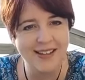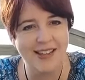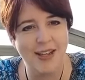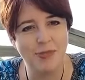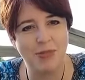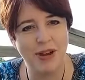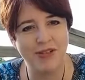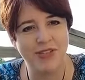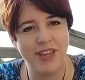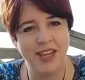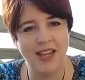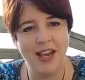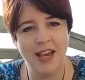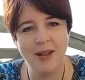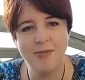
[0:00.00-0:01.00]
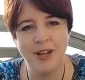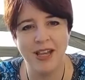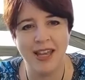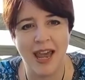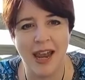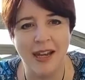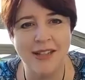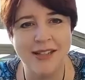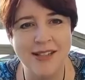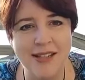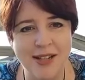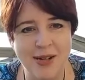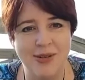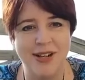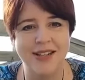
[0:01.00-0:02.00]
above their name, like
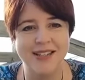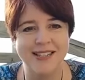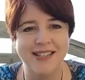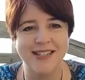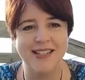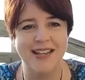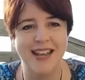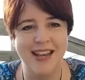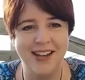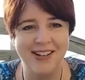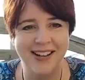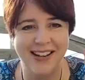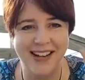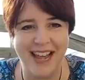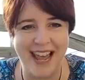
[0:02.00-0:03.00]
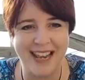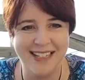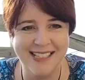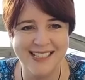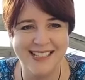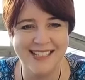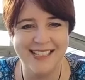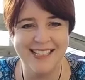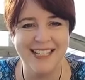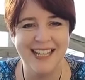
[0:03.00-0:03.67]
Alison, who I can see now. Hi, Alison.